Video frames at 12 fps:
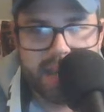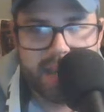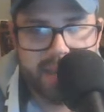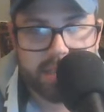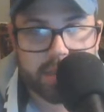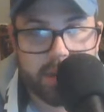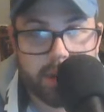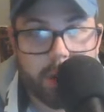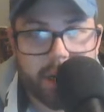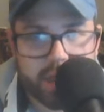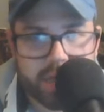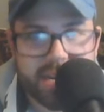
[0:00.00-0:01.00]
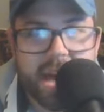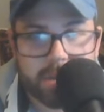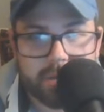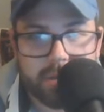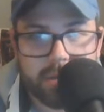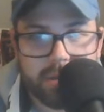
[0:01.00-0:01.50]
And then he started watching
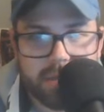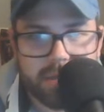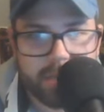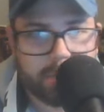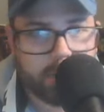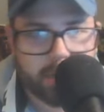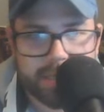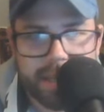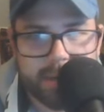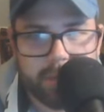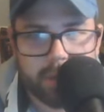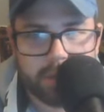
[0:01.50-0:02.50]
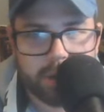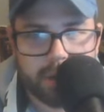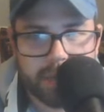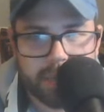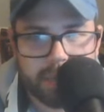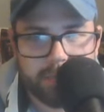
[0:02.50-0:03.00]
Nashville. He's like, bro, this Hani Mukhtar
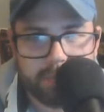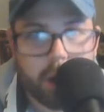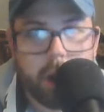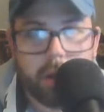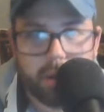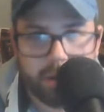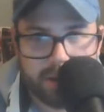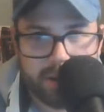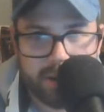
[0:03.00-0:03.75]
guy's a baller.